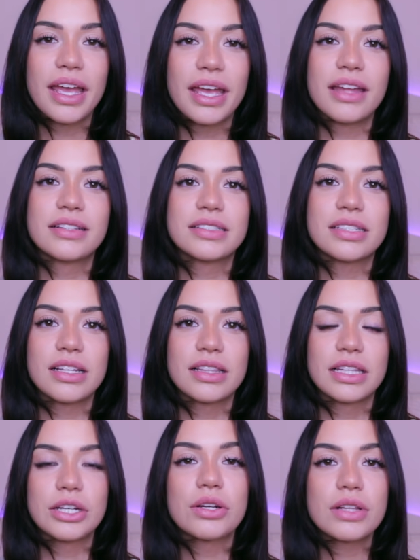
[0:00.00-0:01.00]
It's
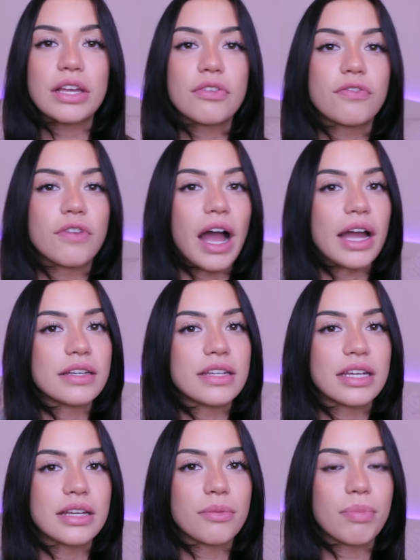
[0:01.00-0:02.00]
literally
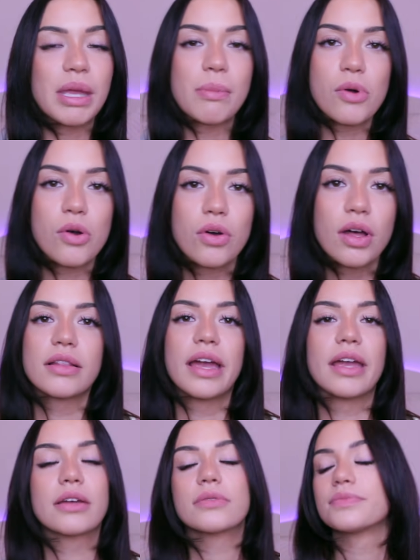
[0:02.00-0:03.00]
finding people,
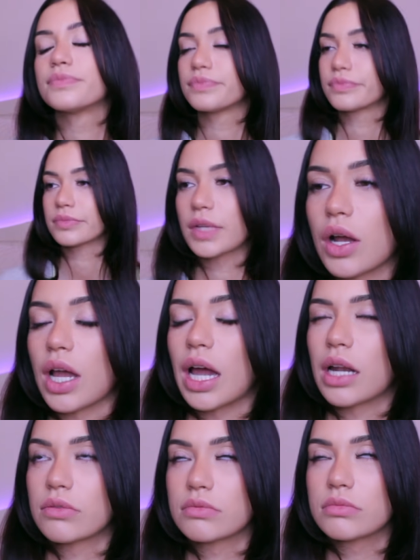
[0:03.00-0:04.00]
like,
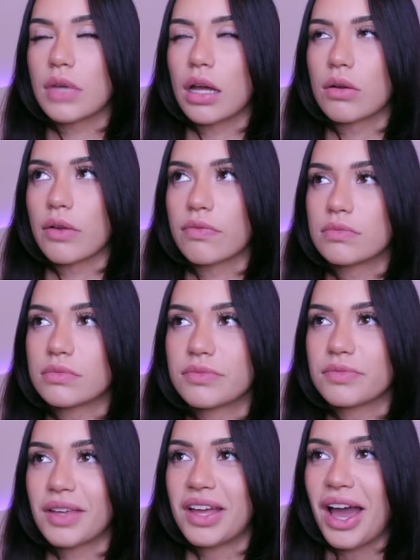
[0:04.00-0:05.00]
how
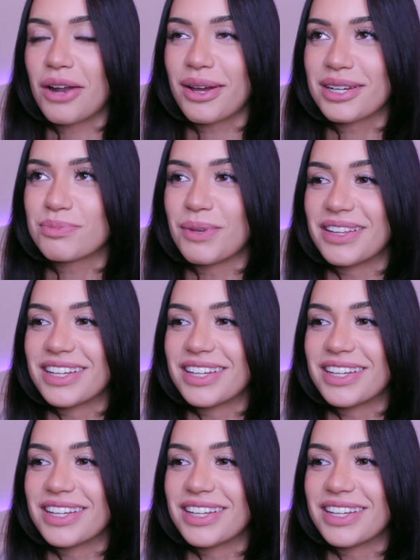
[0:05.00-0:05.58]
do I explain